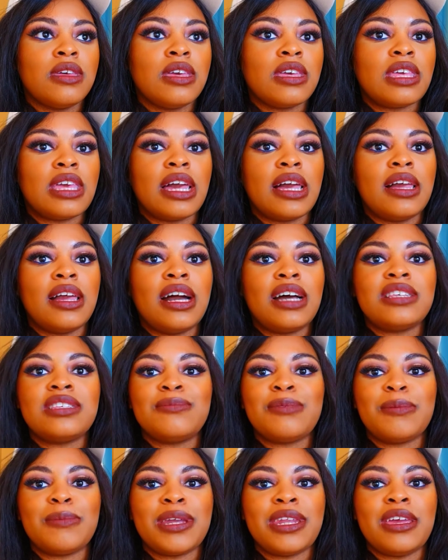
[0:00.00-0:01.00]
Yeah, it has to
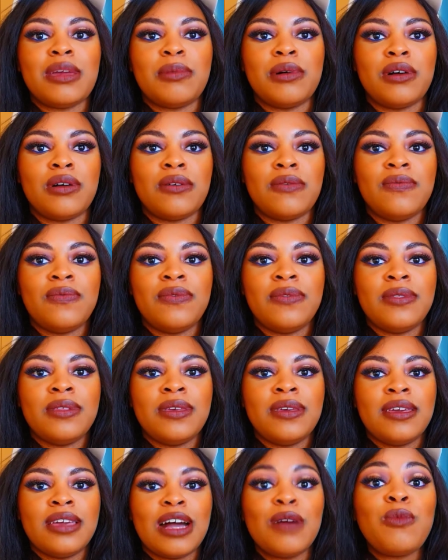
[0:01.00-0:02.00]
be my neighbour.
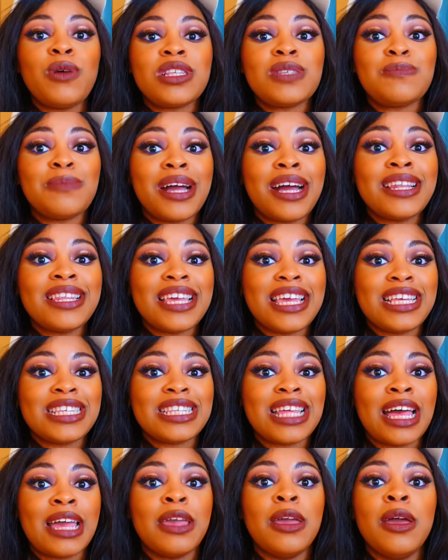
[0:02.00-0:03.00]
And what's mad is
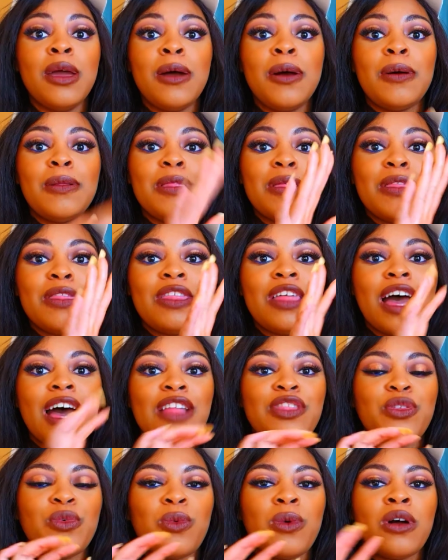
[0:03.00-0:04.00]
like,
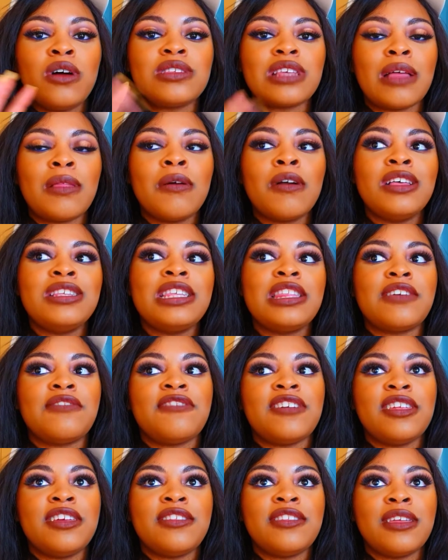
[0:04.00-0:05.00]
the walls, I'm not going to say they're
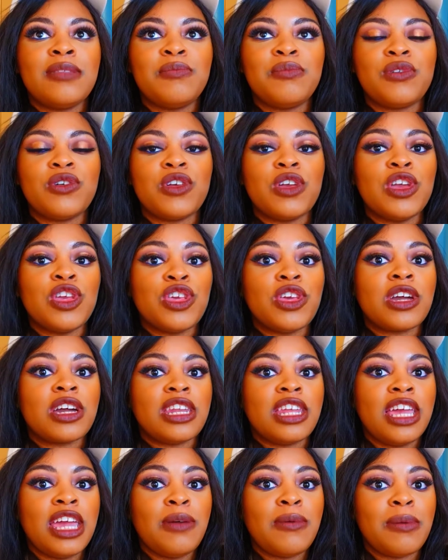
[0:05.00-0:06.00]
really thin, but you can
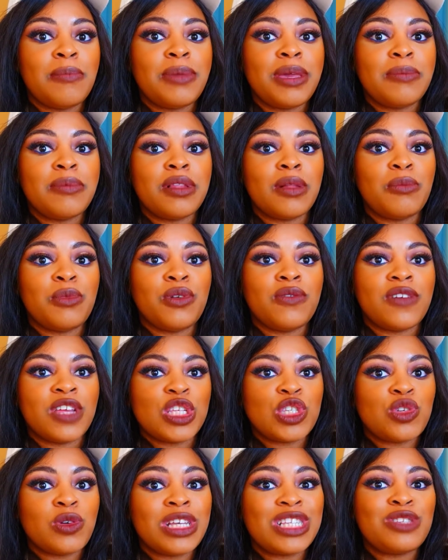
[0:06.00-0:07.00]
hear when people are moving.
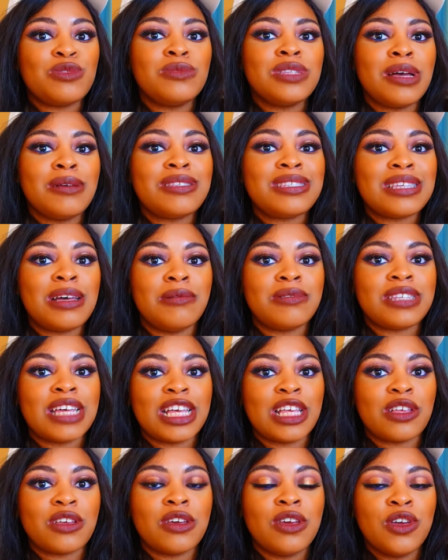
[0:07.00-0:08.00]
So it sometimes sounds
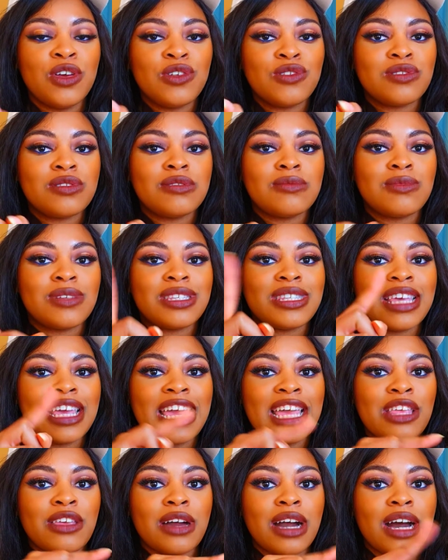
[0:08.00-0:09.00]
like someone's
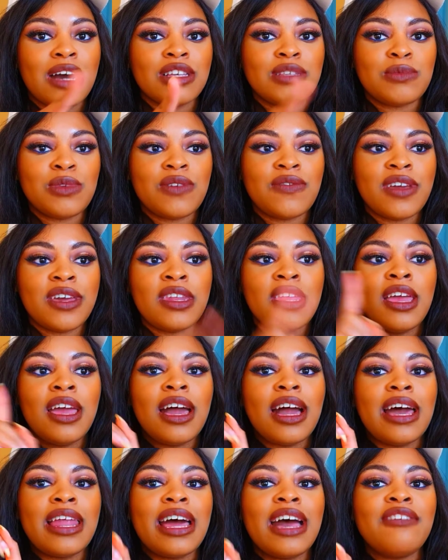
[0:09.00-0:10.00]
in your house moving. And
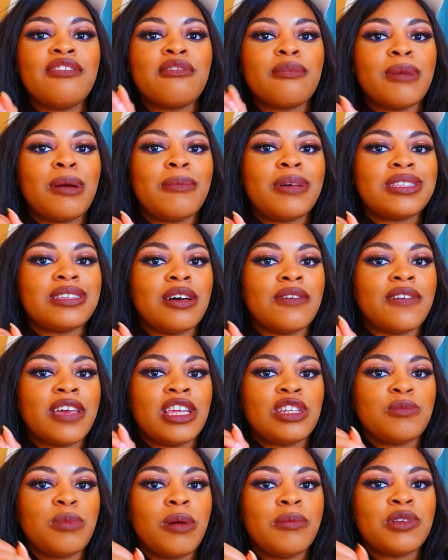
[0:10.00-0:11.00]
I have to remind myself,
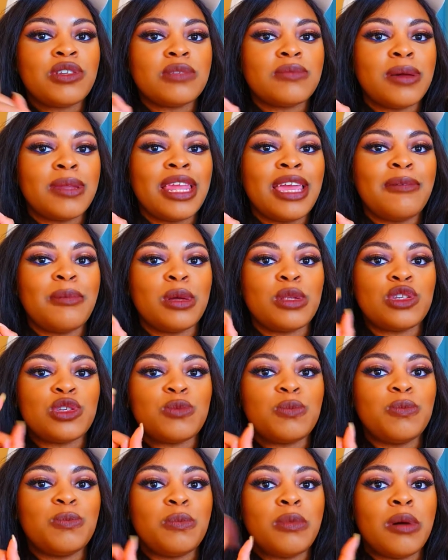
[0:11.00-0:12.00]
it's probably just my neighbour just
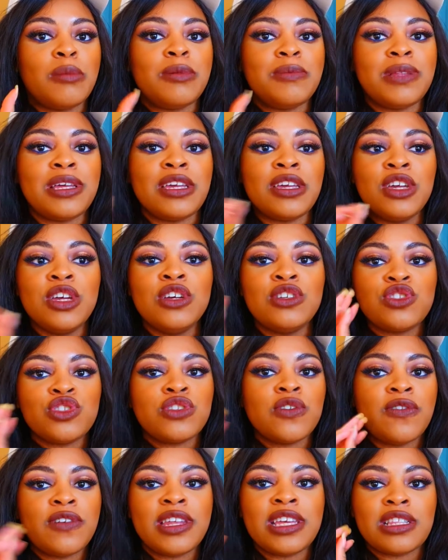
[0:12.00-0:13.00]
probably
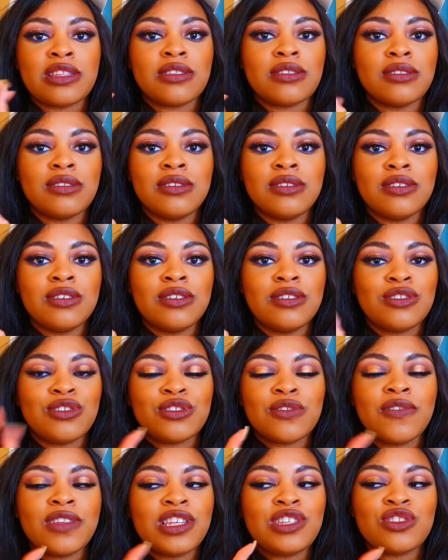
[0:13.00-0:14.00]
shuffling,
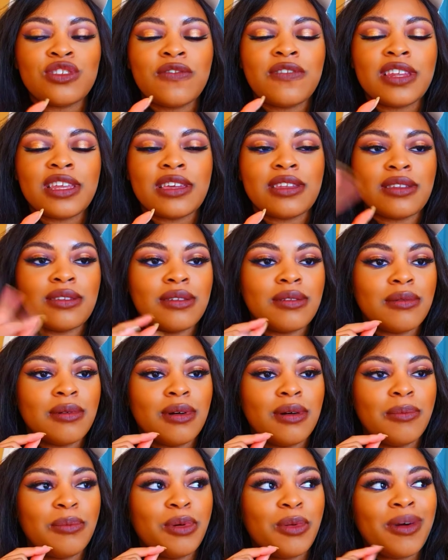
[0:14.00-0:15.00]
shuffling, shuffling.
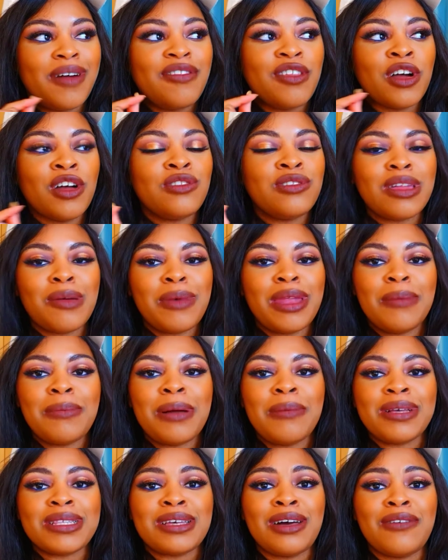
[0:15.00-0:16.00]
But why have they got to do that when I'm by
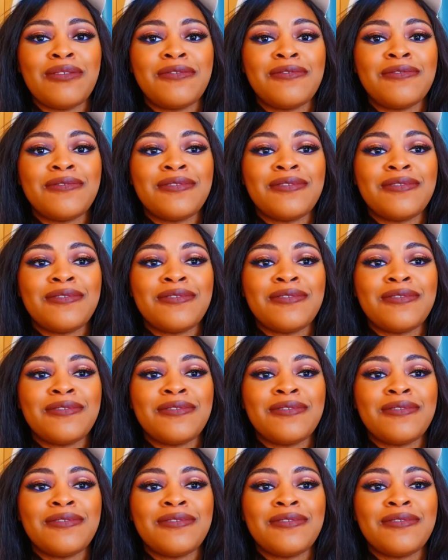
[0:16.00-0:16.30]
myself?